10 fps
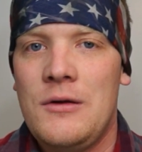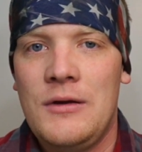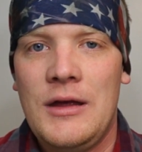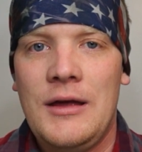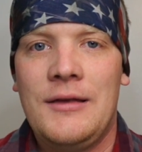
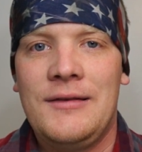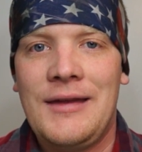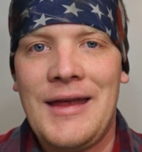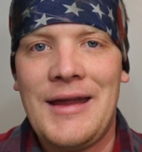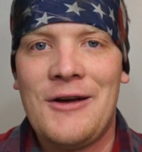unique and
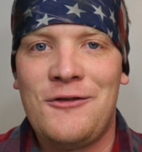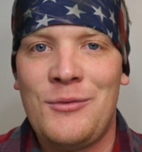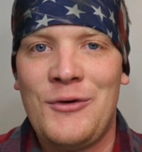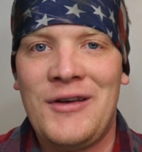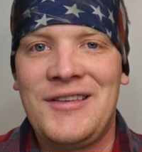stand out
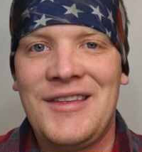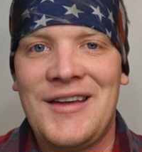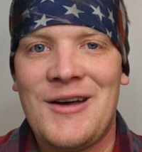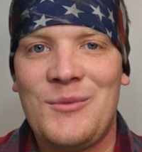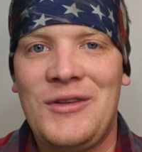from the rest of the
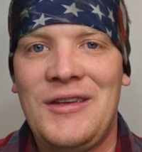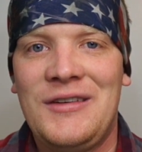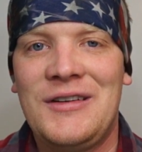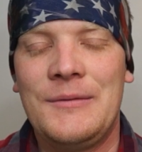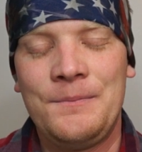
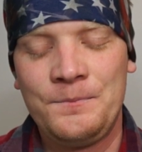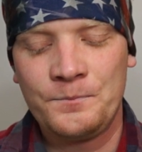competition.